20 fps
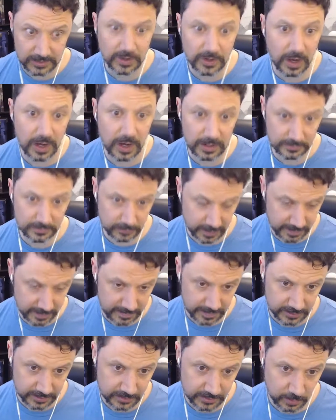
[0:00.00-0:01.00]
ton of great
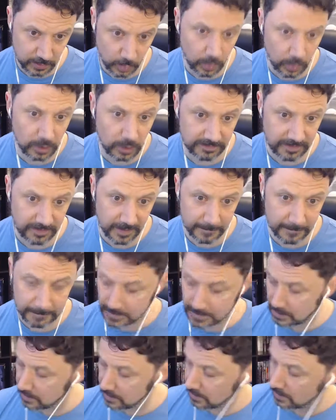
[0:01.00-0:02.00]
things to work from
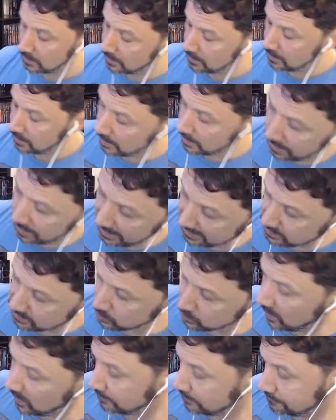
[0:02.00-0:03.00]
uh, as
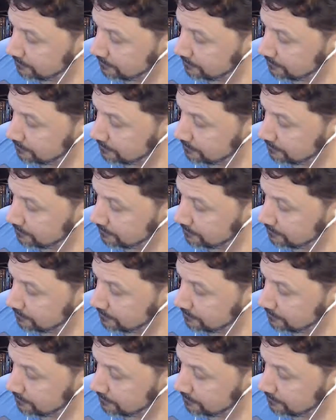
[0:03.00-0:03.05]
well.